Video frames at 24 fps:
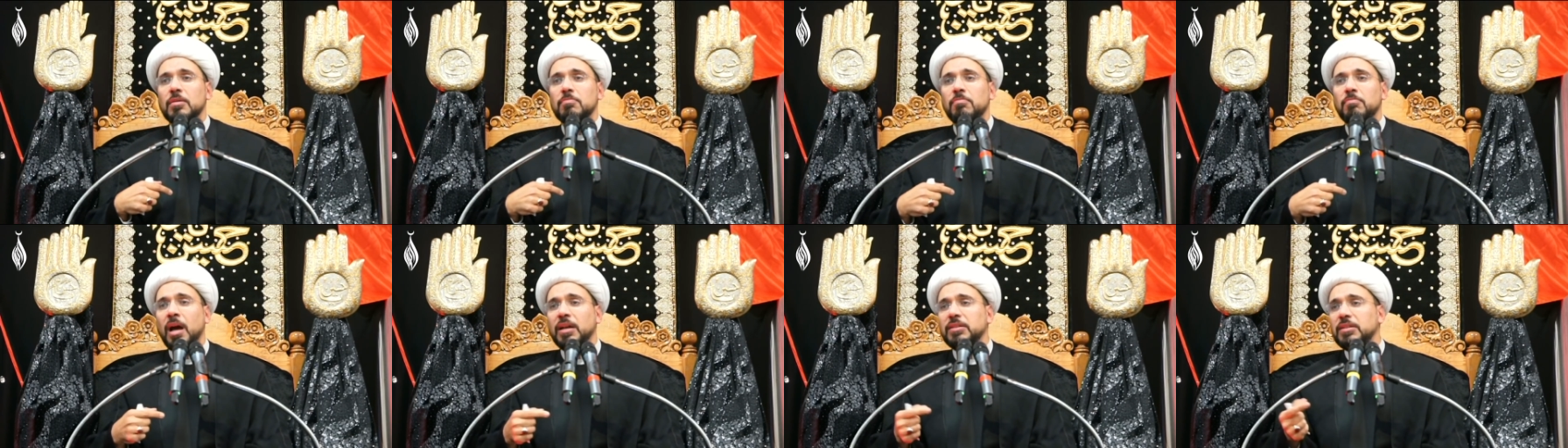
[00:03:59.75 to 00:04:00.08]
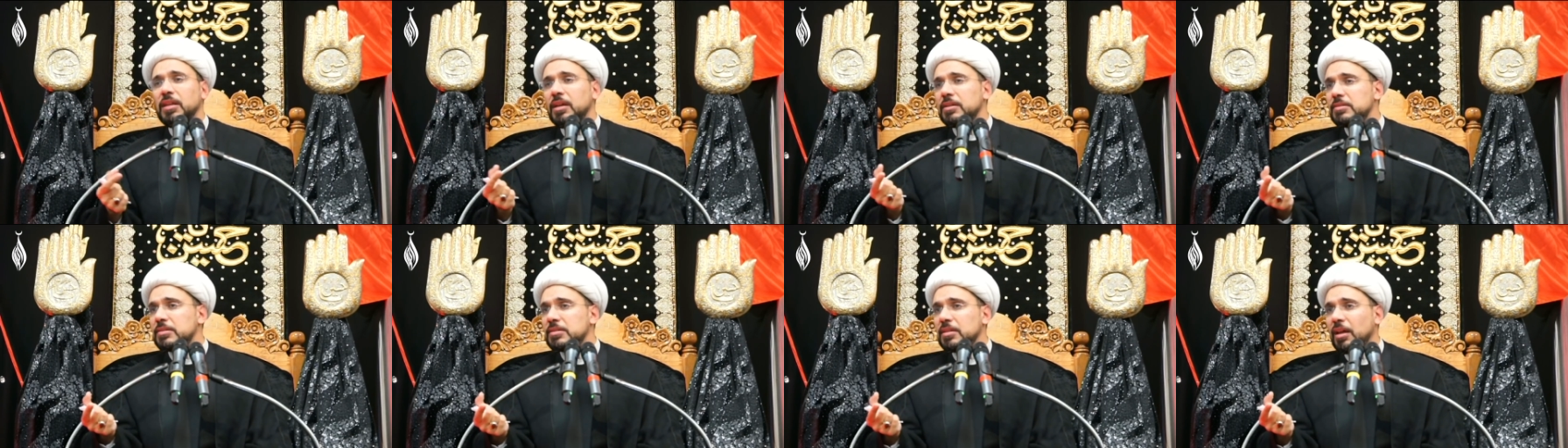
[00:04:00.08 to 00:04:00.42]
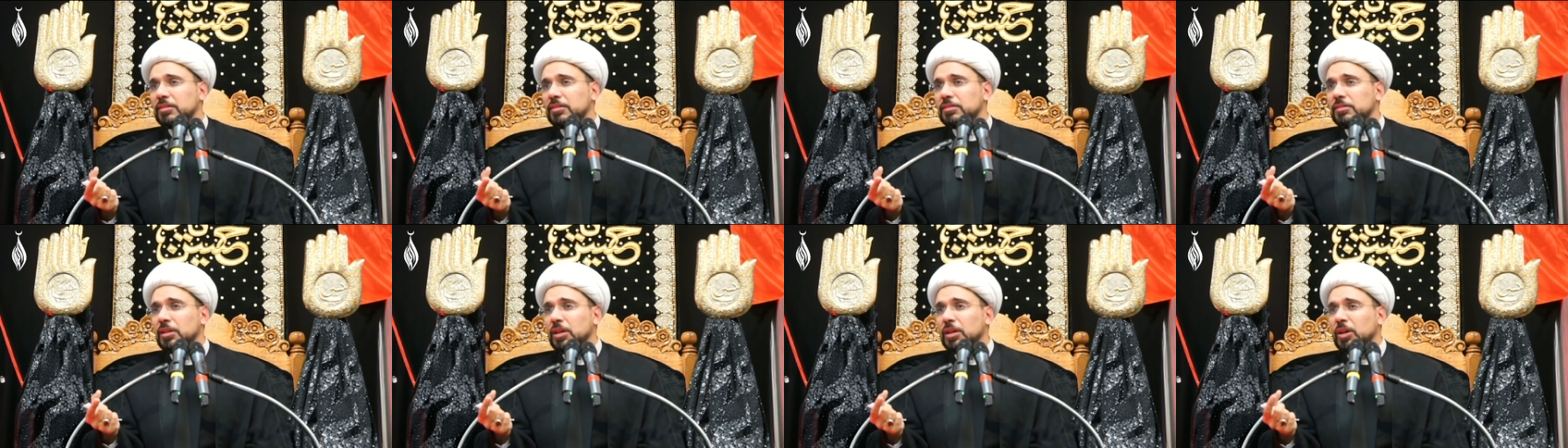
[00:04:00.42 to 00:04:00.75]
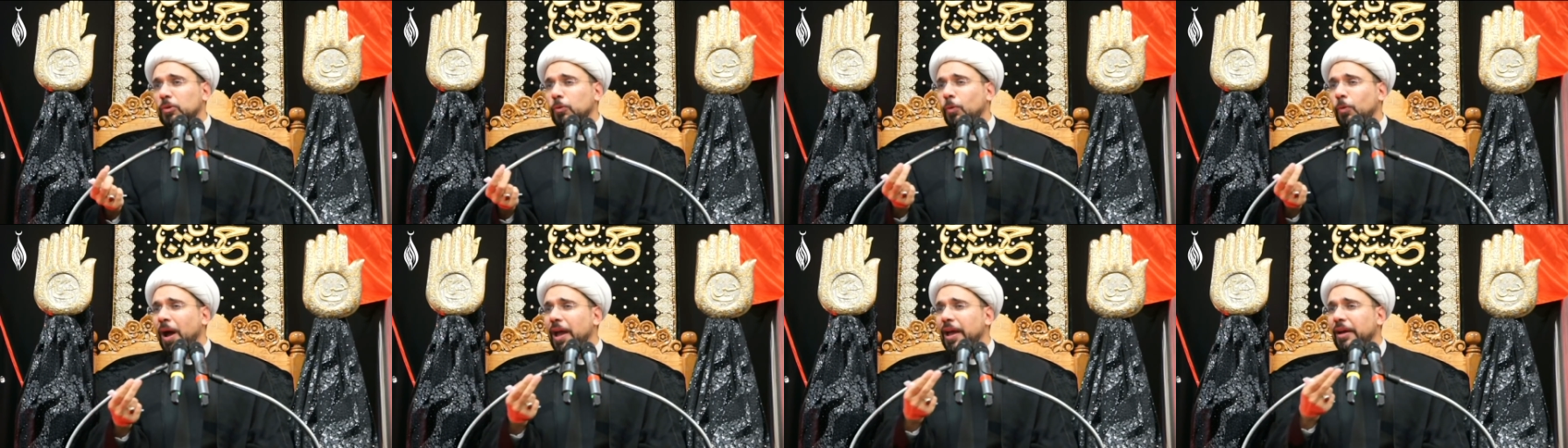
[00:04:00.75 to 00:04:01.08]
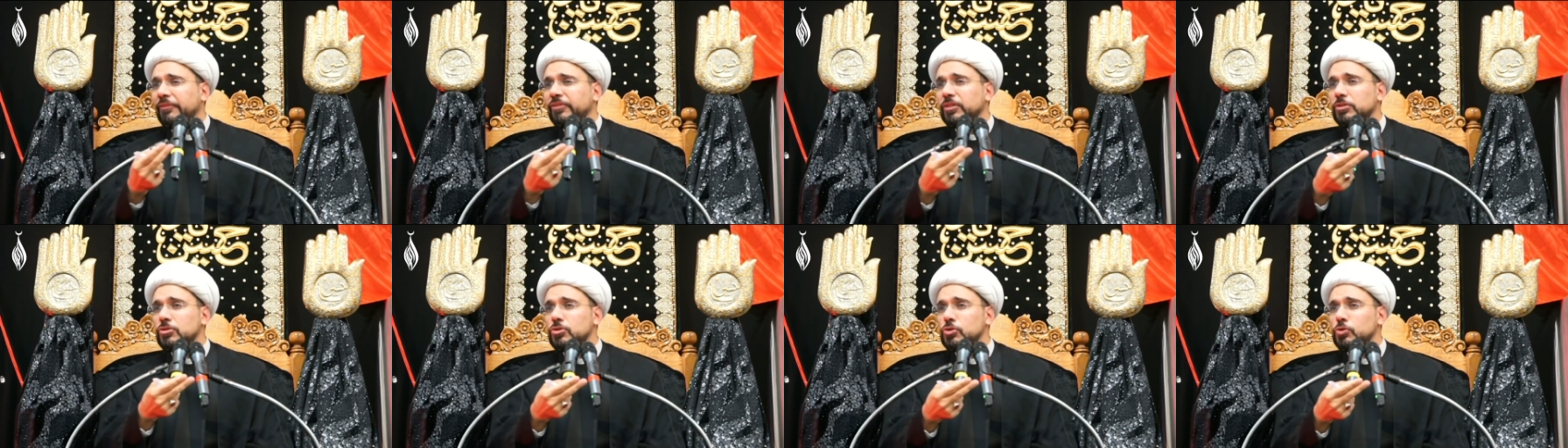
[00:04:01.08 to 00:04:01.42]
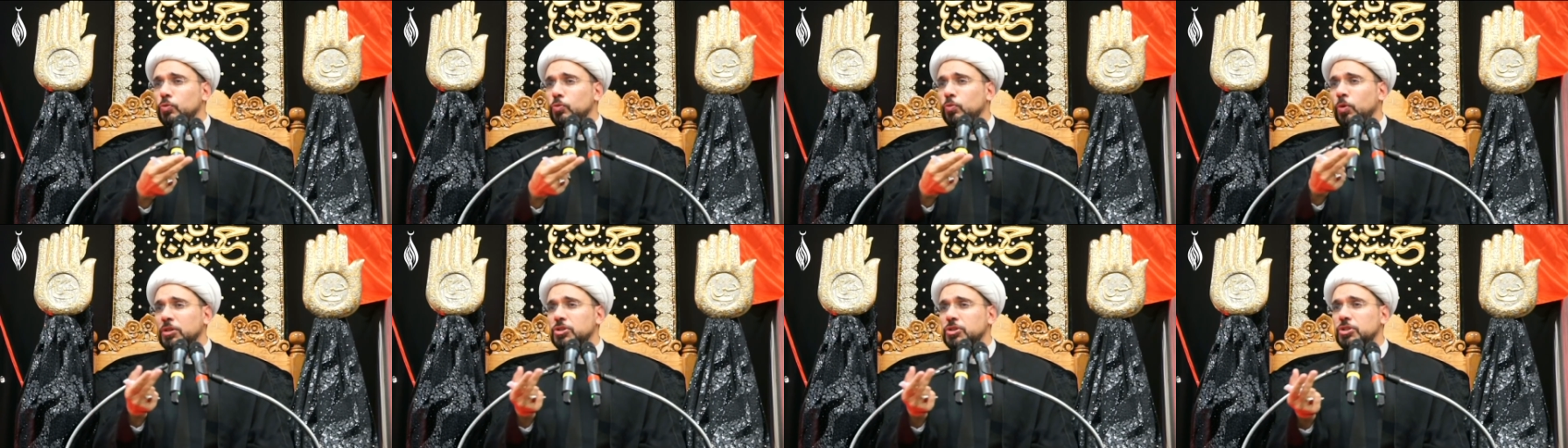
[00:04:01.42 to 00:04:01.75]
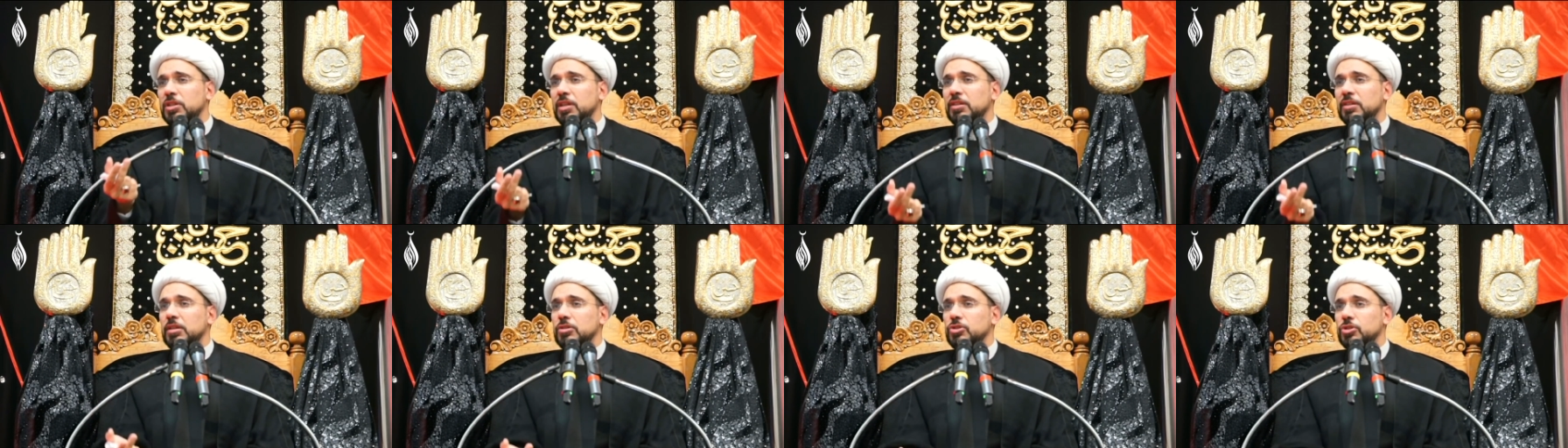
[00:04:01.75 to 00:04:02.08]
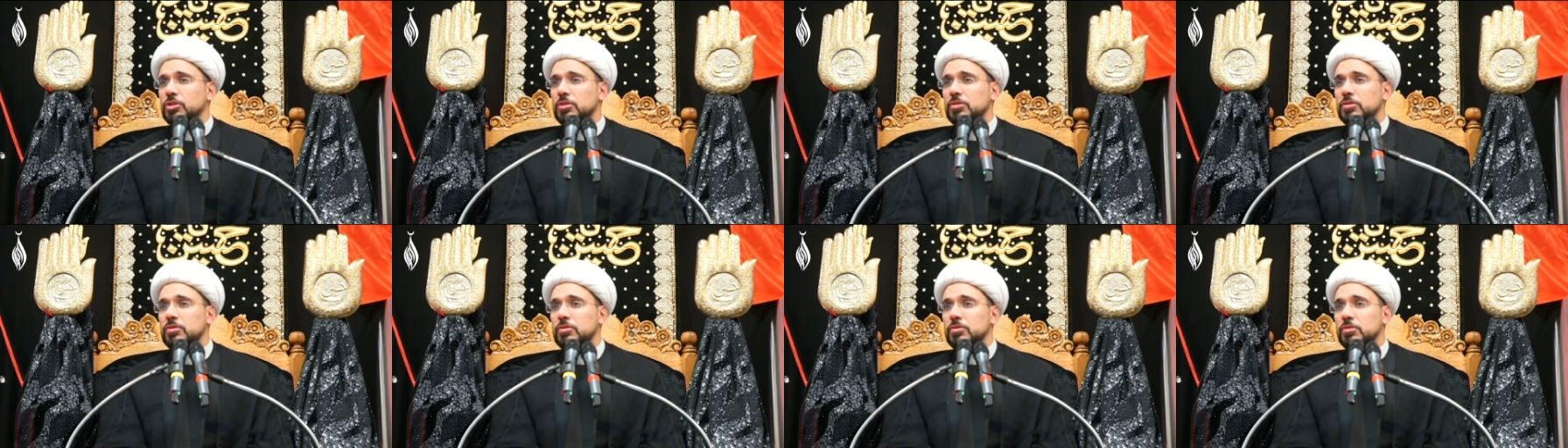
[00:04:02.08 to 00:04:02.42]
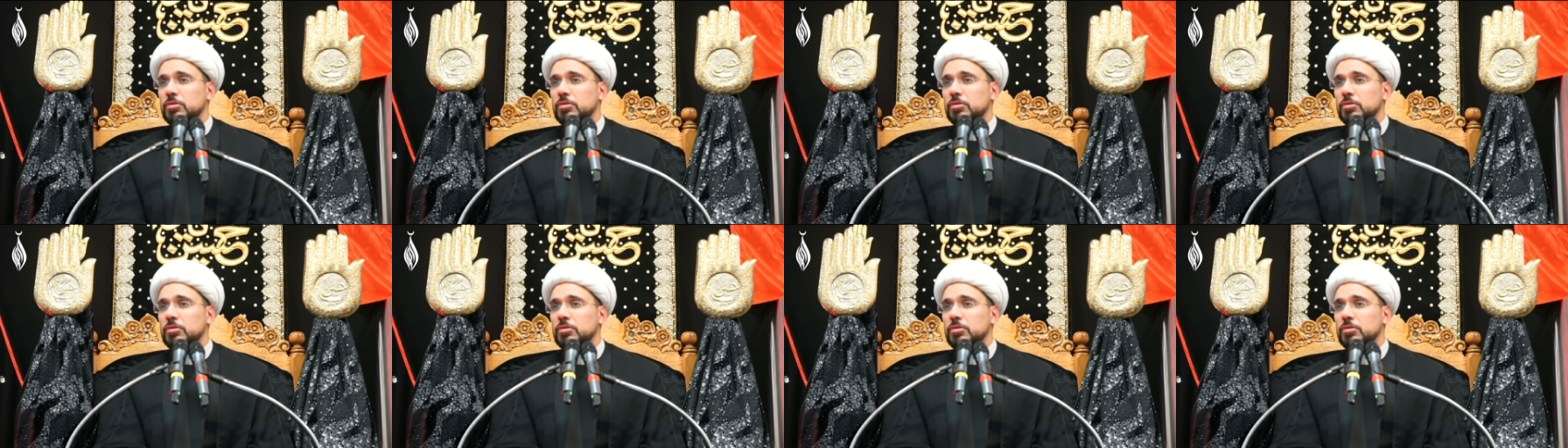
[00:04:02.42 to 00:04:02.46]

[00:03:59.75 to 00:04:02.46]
my dear son, why haven't you washed the dishes?